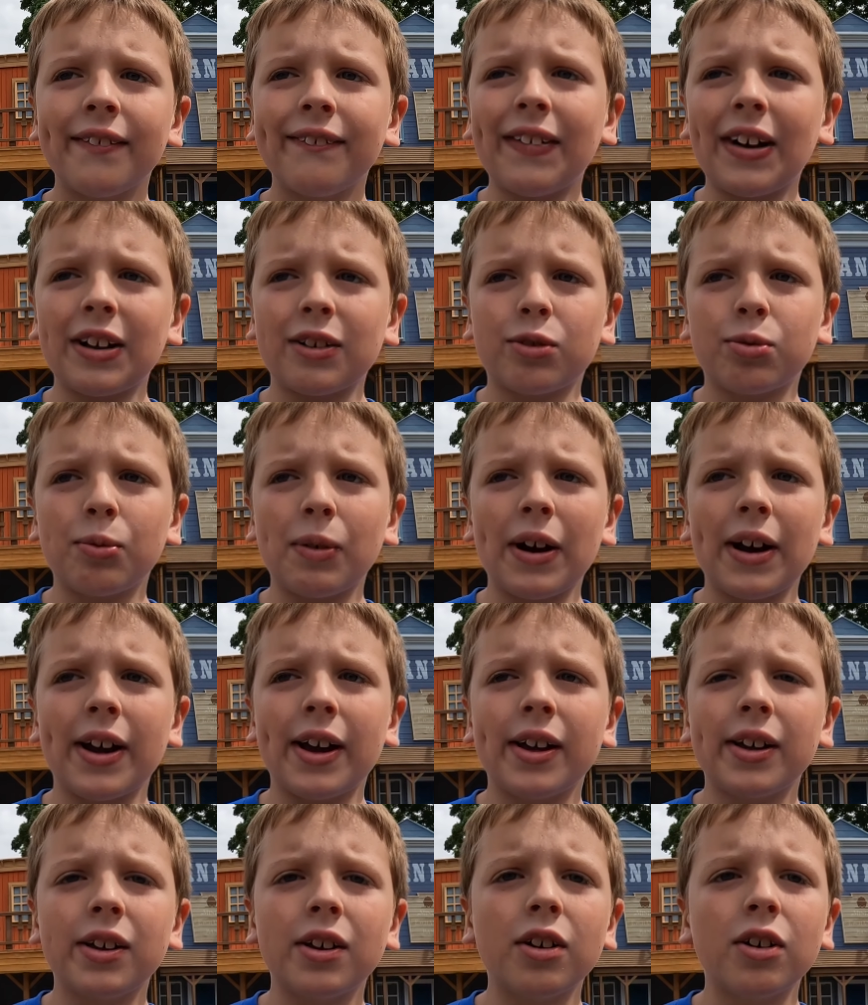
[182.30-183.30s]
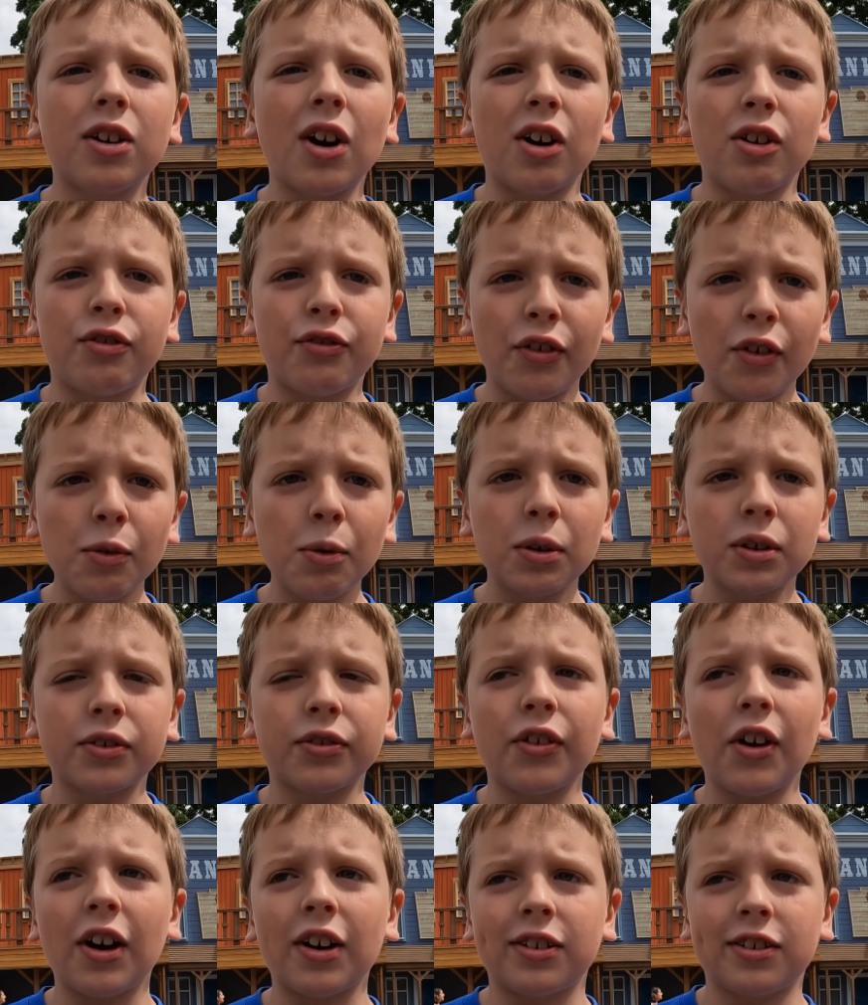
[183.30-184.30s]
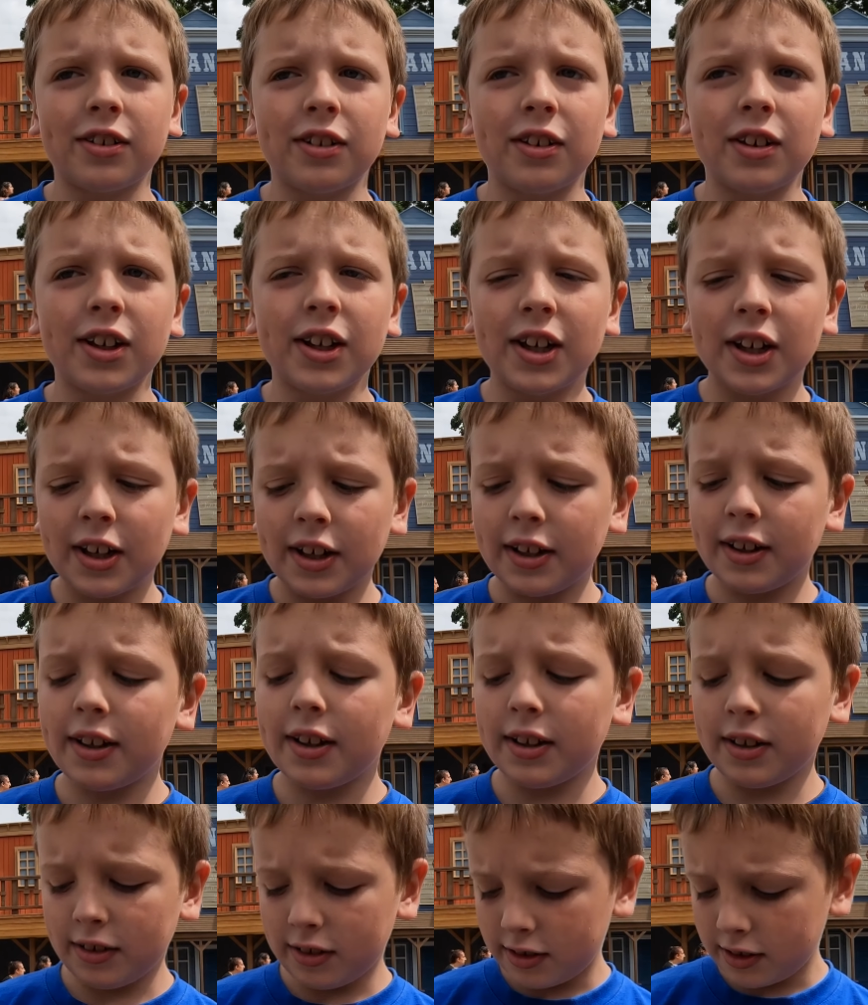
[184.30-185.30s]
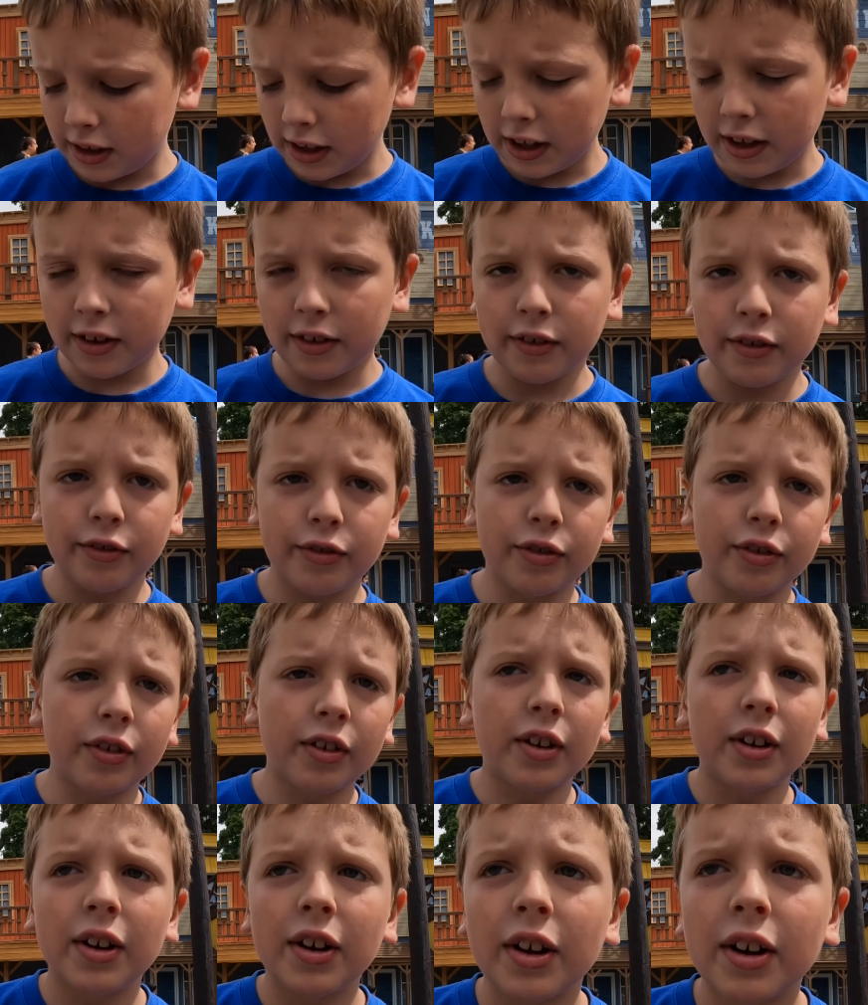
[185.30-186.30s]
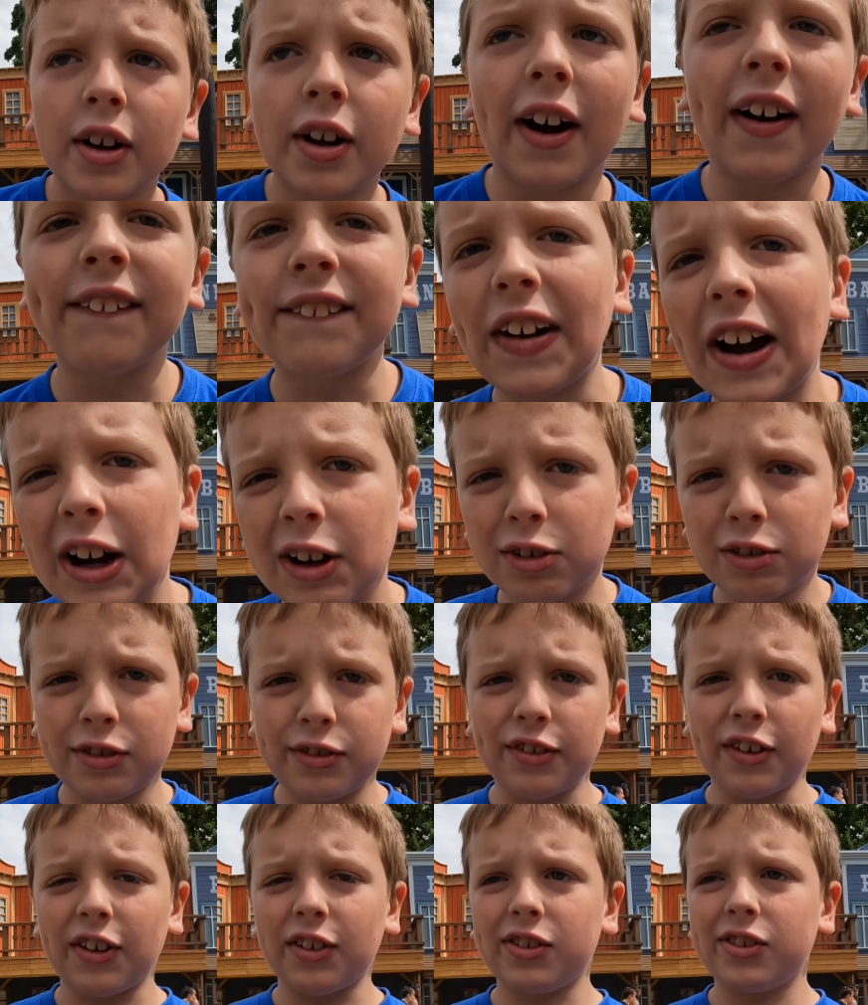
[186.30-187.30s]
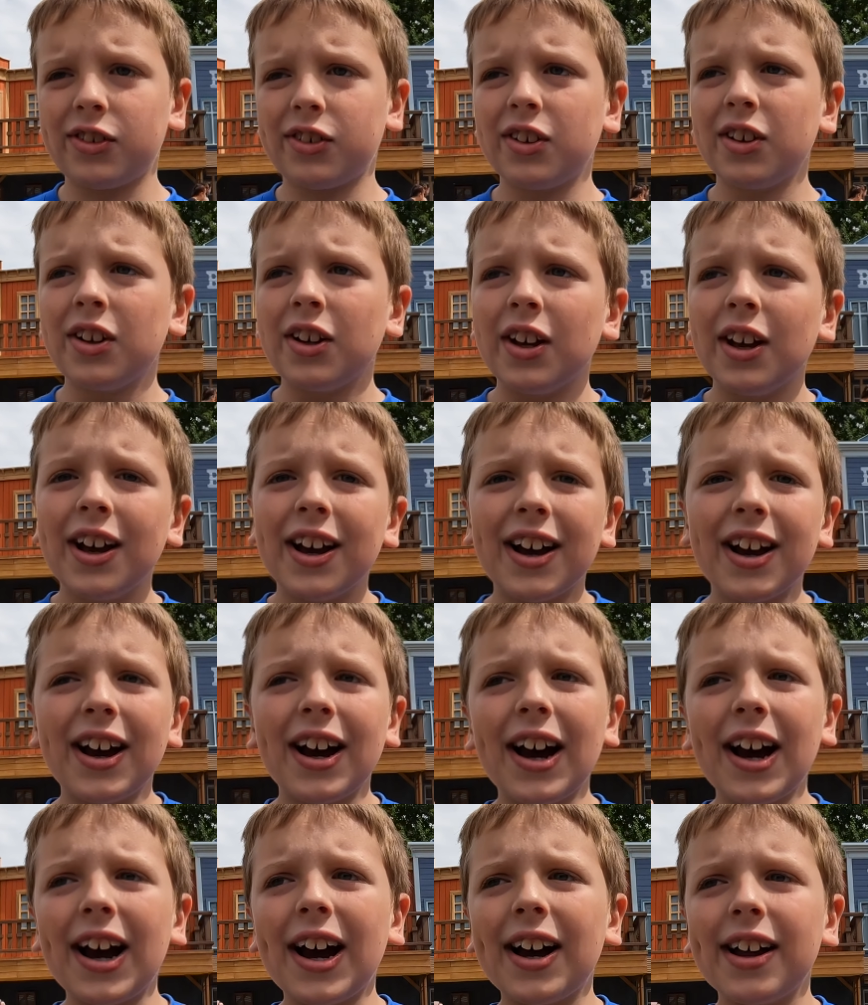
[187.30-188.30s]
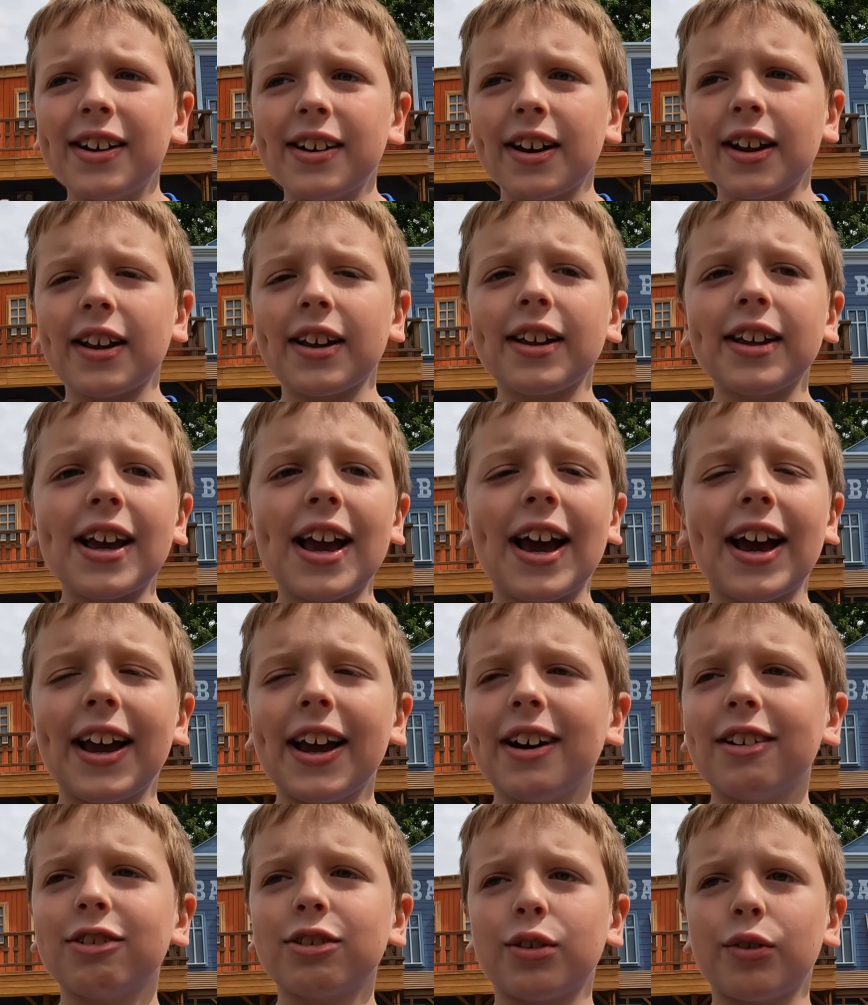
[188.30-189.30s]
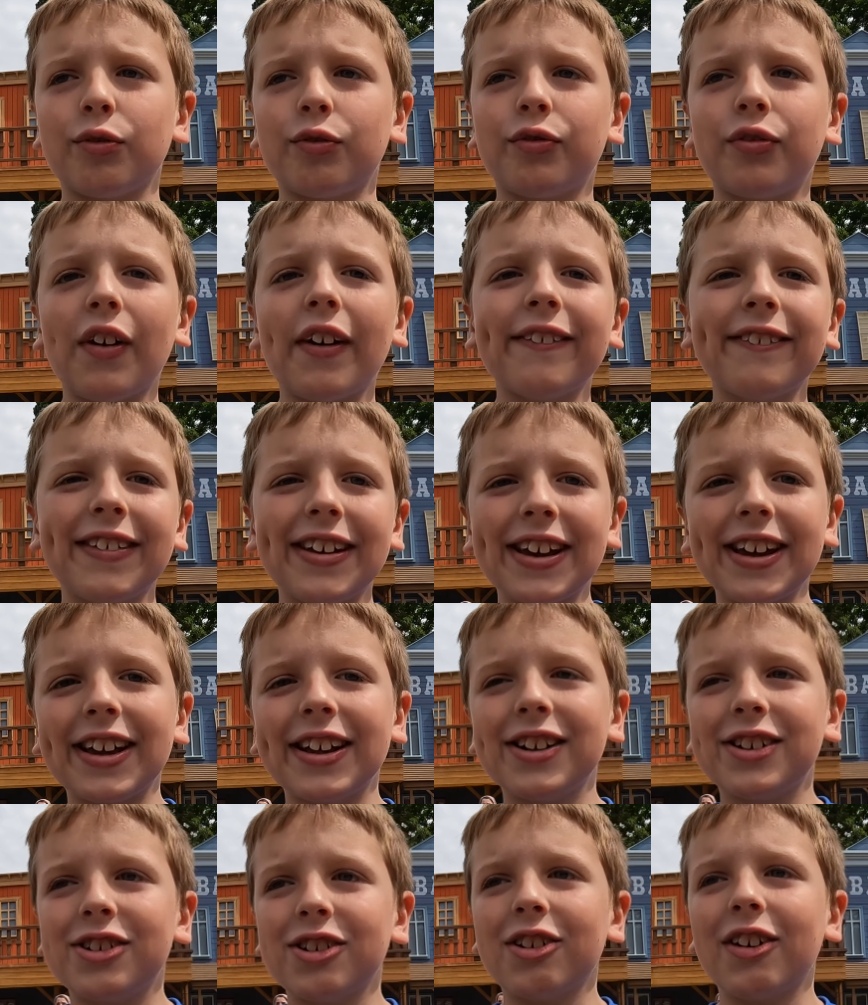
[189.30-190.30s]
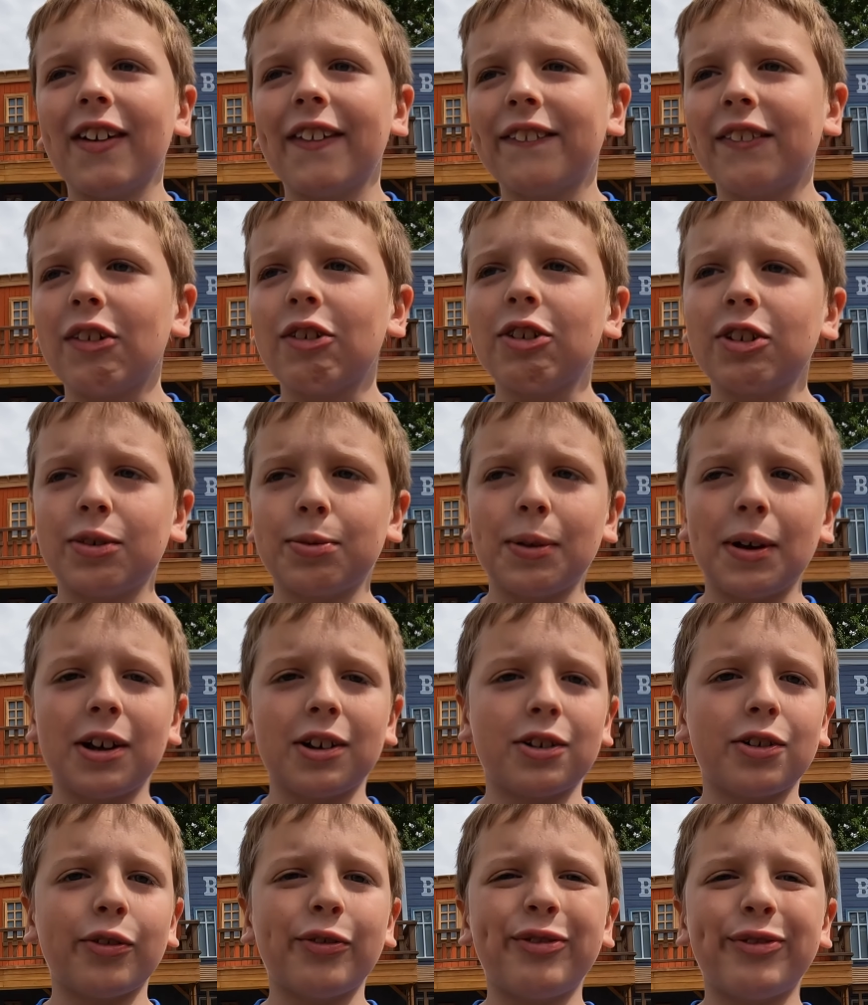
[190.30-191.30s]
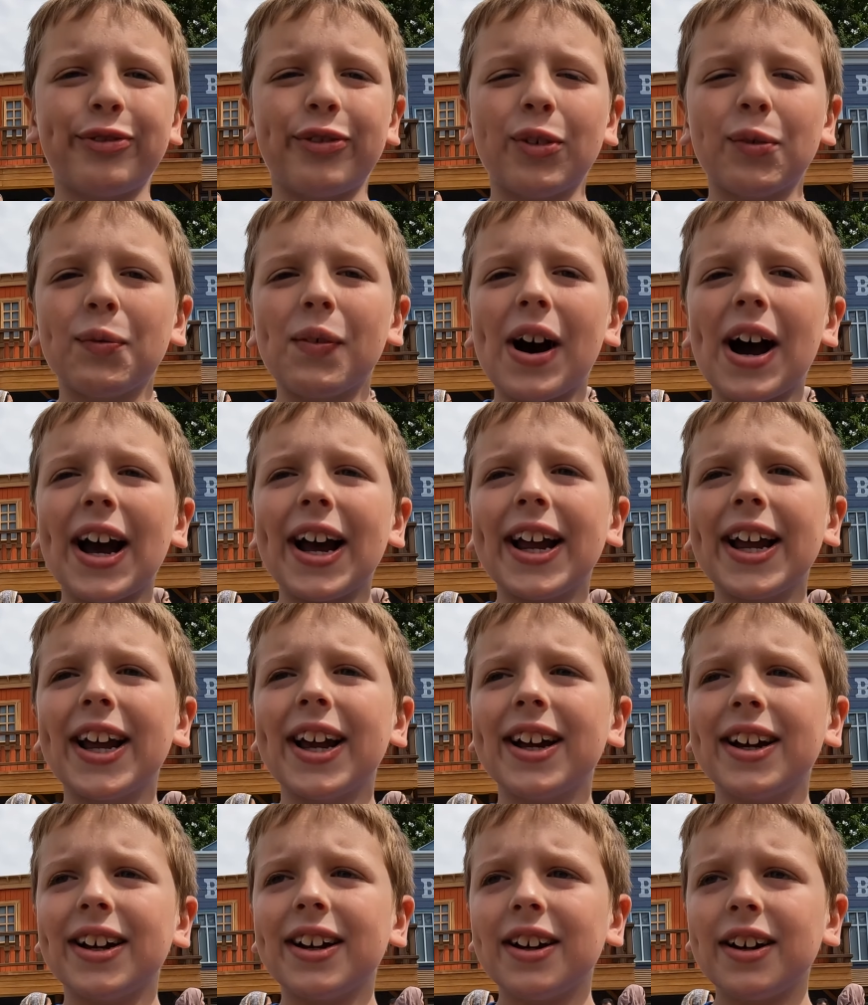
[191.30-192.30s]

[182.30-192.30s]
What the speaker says: that's where you go forwards first instead of go backwards first. And yeah, it was a very enjoyable experience. The way